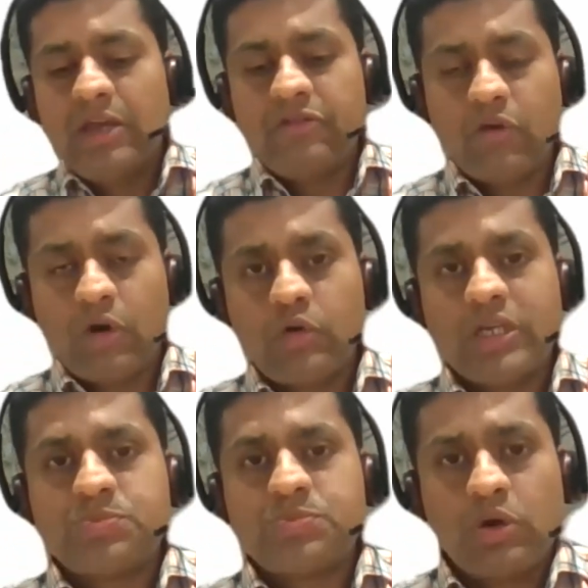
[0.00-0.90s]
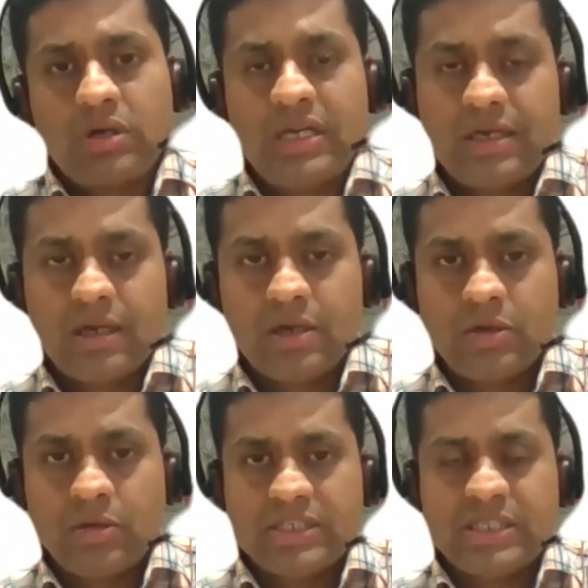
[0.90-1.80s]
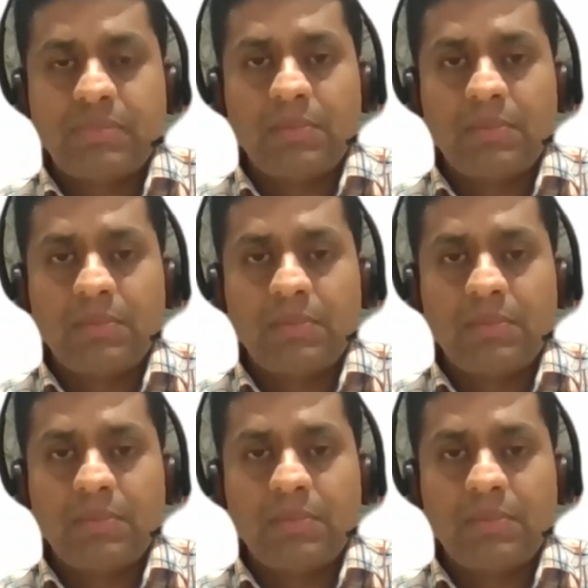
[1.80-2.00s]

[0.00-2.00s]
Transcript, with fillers: If you want to export the data to, let's say,